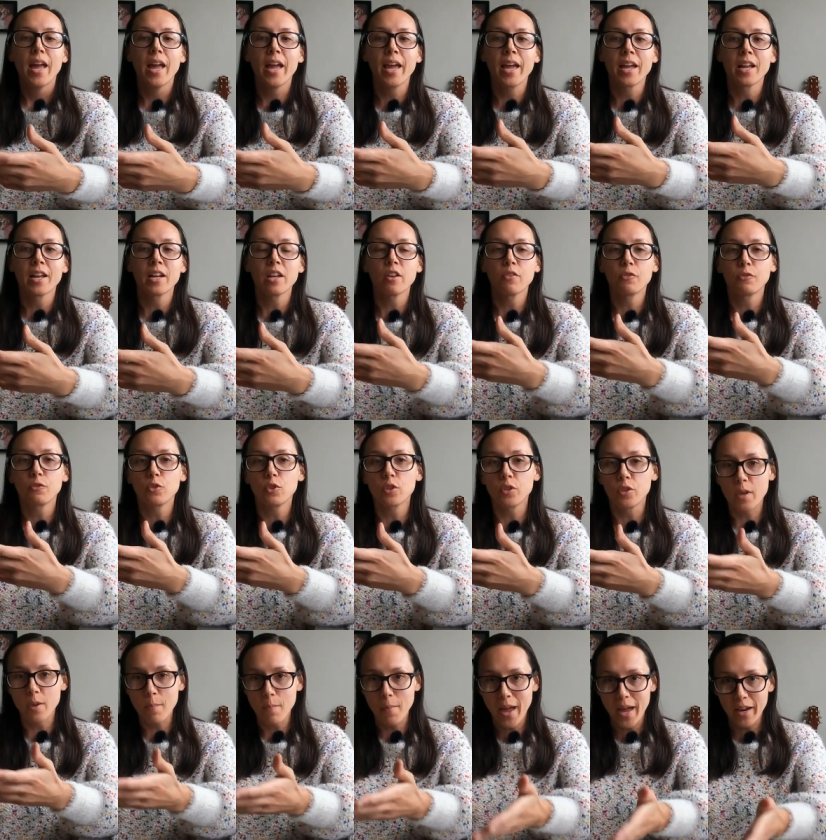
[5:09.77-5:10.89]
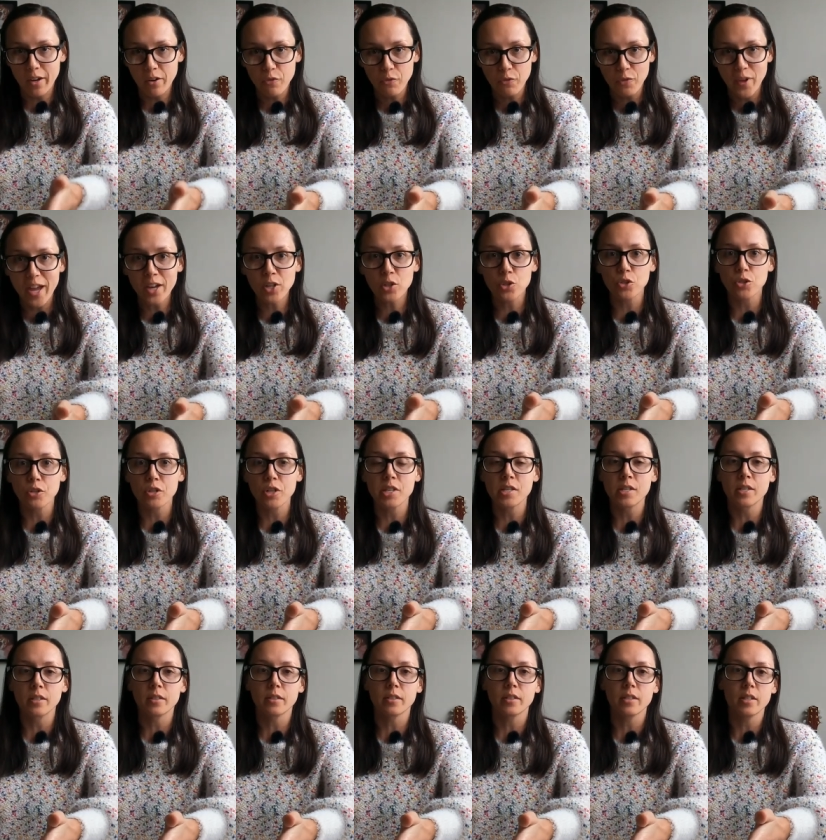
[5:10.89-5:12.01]
And if the manufacturer
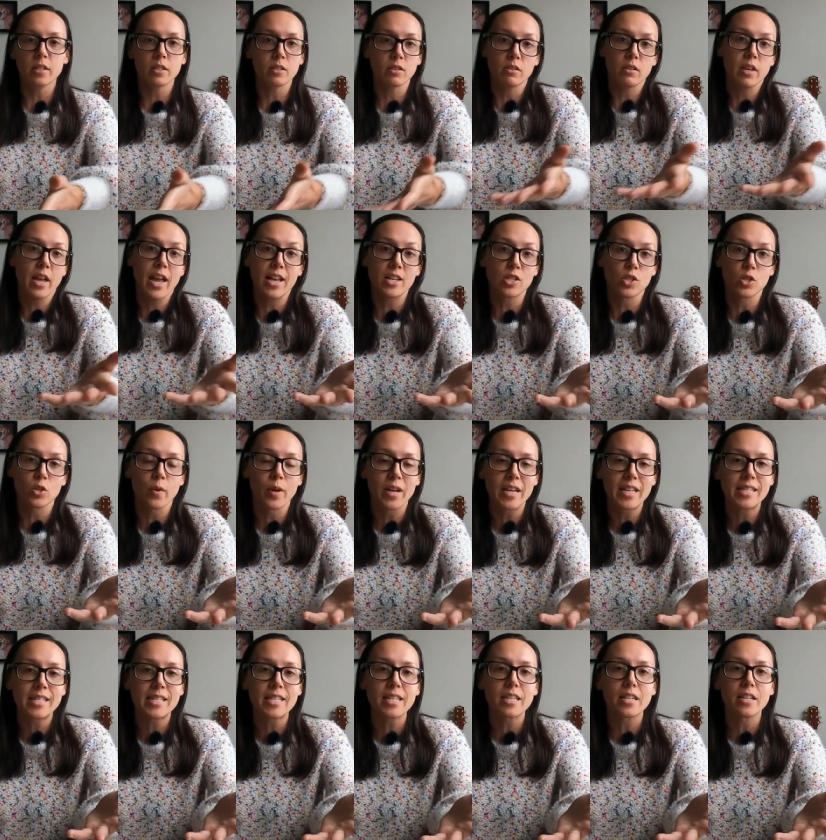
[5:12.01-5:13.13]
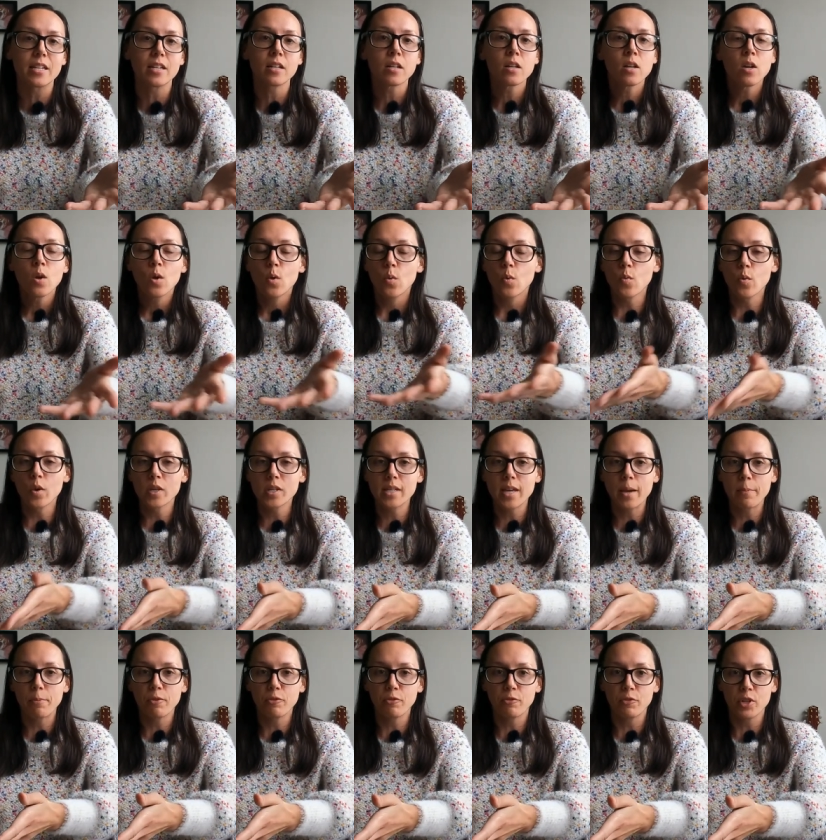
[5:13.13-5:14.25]
isn't has no idea what
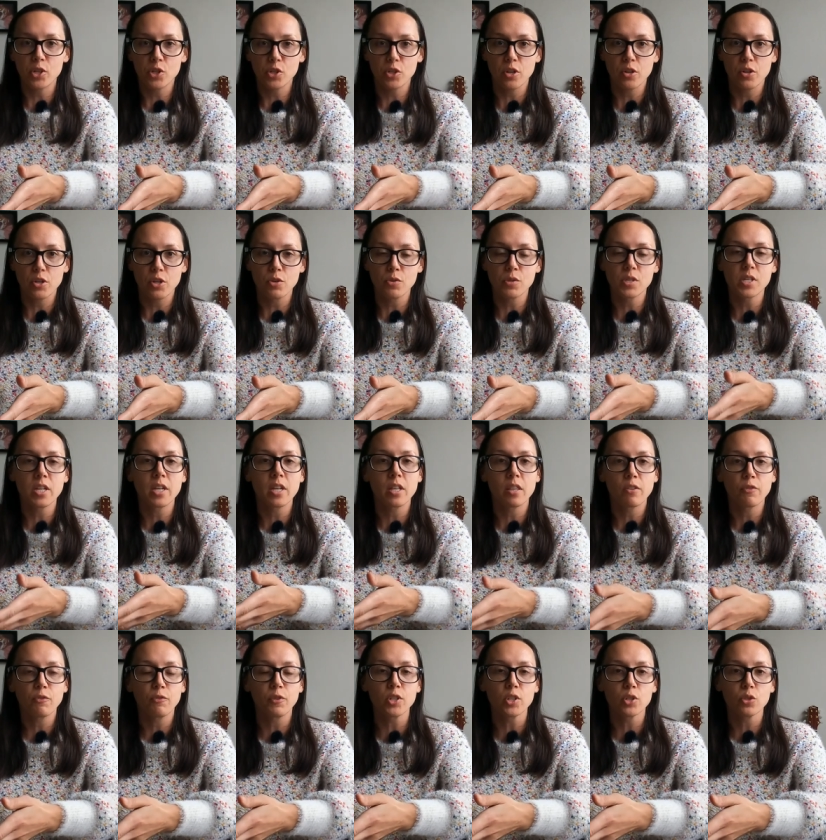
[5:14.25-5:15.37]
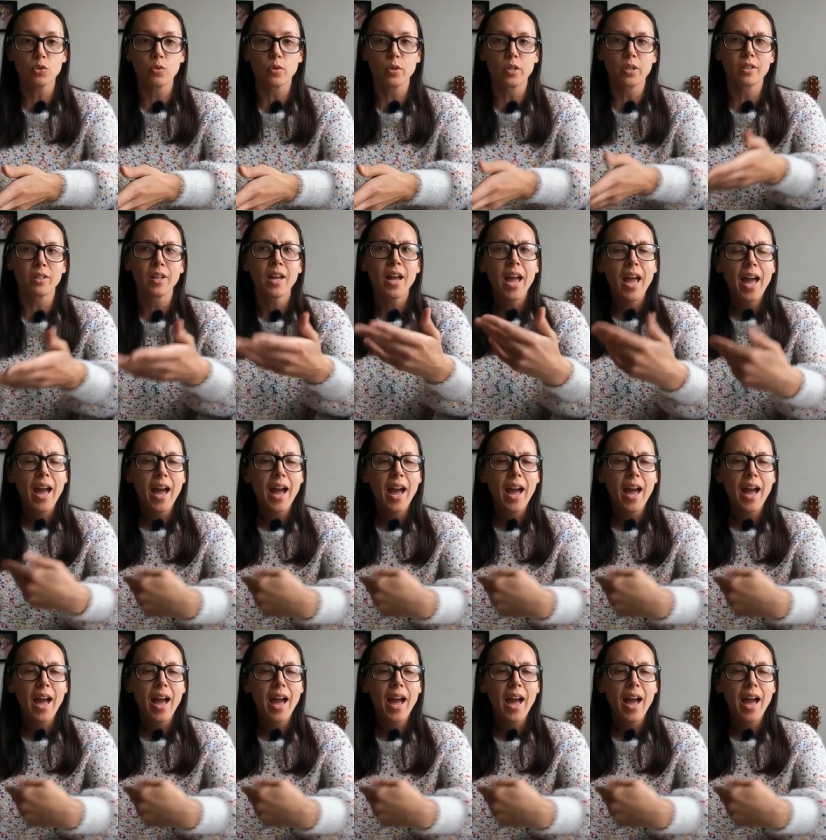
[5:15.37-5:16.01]
type of fish they're using in the fish oil,